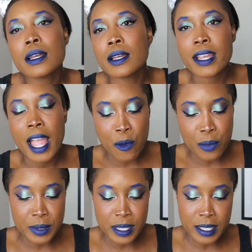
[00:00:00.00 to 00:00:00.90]

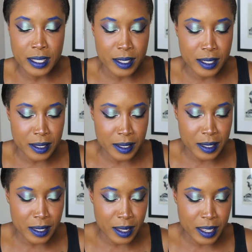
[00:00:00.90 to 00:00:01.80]
I,
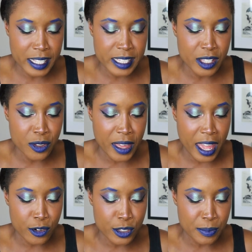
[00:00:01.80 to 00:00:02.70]
it's either
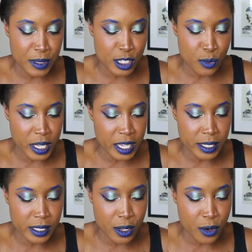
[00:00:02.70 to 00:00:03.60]
that or something
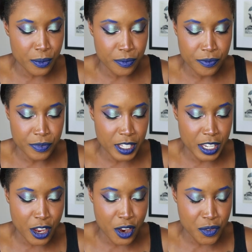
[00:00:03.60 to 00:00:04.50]
squeaky, so,
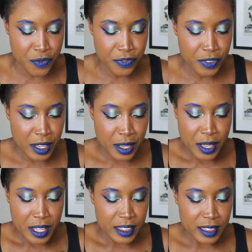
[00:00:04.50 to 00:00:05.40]
you know?
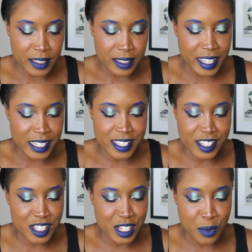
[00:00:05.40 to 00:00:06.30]
Let's
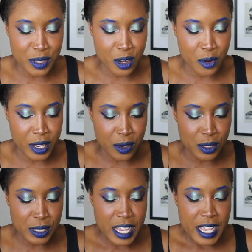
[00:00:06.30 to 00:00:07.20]
just deal with the
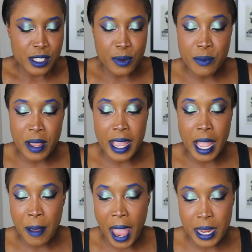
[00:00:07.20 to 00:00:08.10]
crinkles. So anyway,
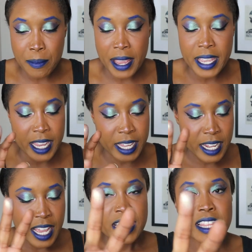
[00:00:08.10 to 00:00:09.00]
I pat it back
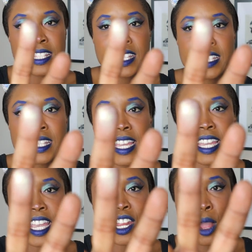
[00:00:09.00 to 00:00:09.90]
in. This is
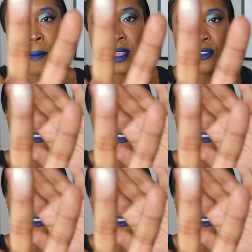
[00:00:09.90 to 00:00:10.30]
like it on my